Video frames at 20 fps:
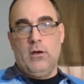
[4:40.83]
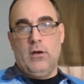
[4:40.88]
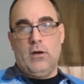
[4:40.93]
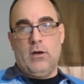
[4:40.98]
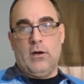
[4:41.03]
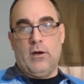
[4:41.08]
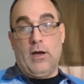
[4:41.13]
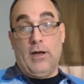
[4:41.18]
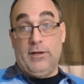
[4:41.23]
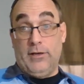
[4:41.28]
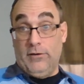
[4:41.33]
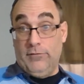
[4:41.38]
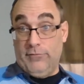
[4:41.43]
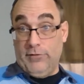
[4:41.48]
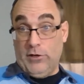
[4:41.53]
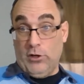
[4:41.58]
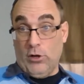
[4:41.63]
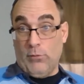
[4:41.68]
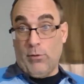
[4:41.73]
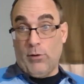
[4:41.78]
Uh, I did a
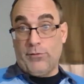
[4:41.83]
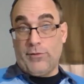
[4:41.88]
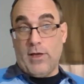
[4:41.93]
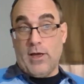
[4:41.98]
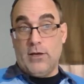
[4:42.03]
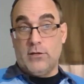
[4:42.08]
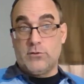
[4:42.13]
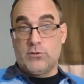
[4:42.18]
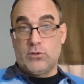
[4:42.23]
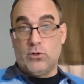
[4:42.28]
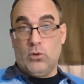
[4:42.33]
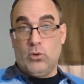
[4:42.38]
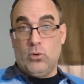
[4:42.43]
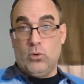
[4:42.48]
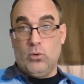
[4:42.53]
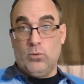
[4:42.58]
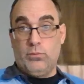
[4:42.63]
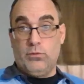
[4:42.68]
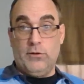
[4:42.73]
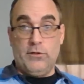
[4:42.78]
video about that,
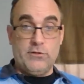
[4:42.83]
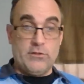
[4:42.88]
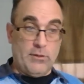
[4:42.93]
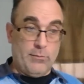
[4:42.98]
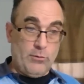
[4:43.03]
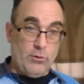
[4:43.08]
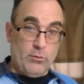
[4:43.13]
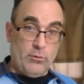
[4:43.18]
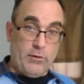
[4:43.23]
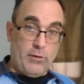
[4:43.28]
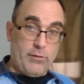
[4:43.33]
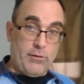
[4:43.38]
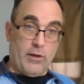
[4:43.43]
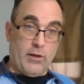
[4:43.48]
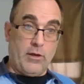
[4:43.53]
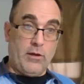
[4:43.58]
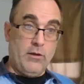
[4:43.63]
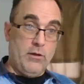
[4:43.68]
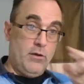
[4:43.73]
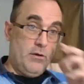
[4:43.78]
so please let me know what you think.